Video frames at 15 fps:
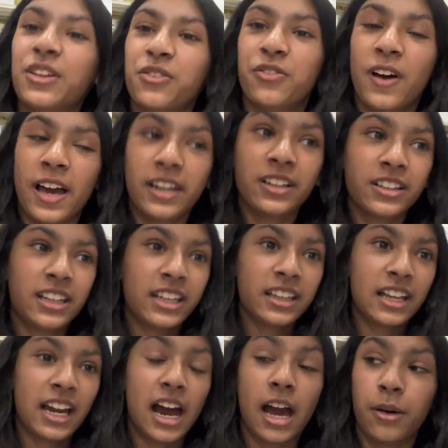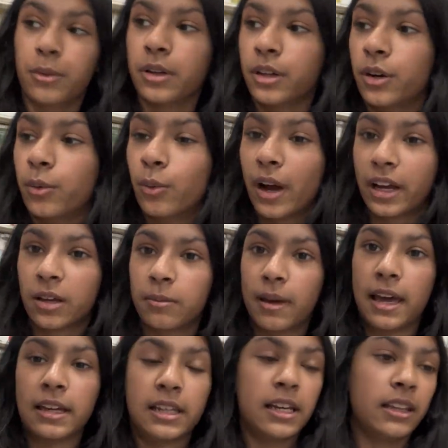the final thing that I would
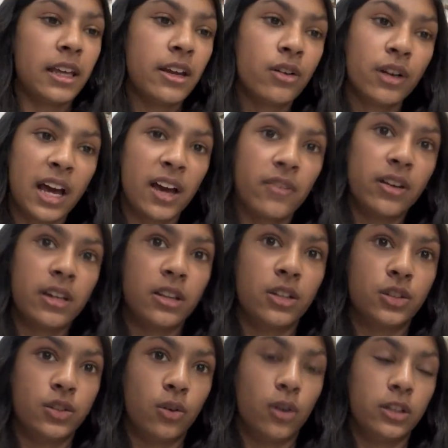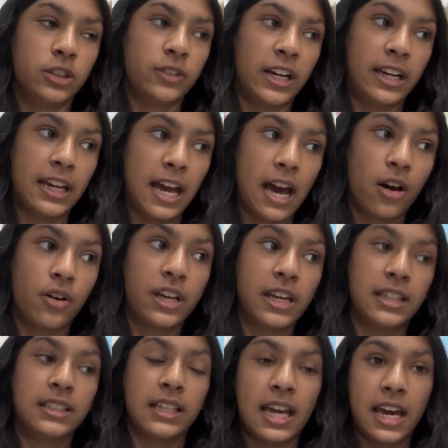recommend, and they don't have it in the stores right now,
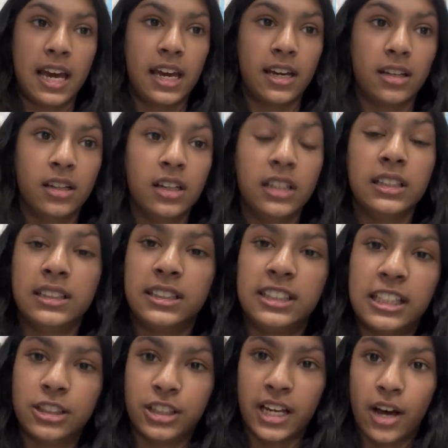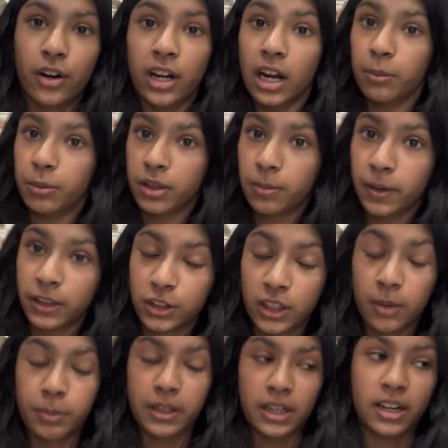is a stitch counter. I'll put a picture
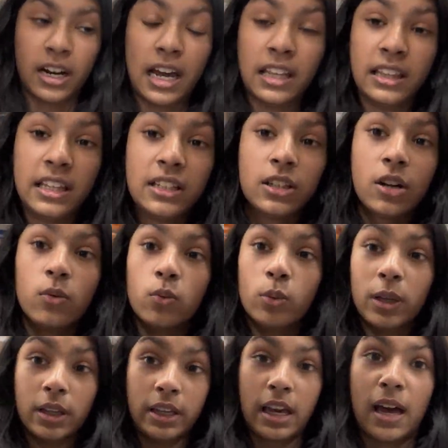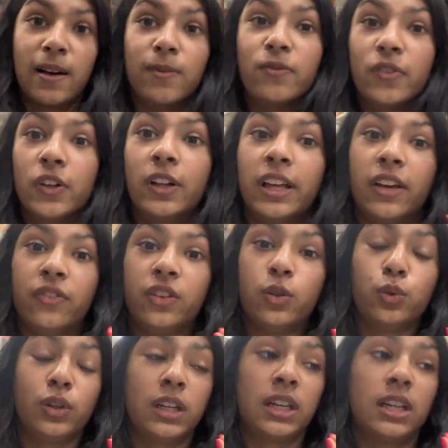up here, and these are really helpful if you
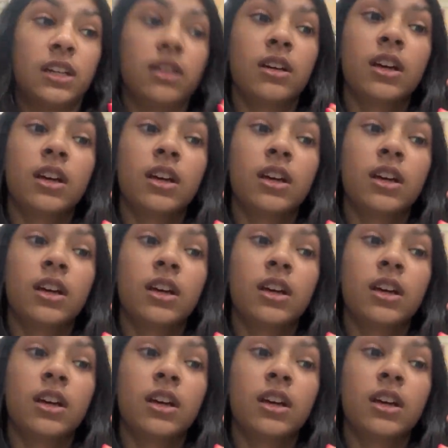need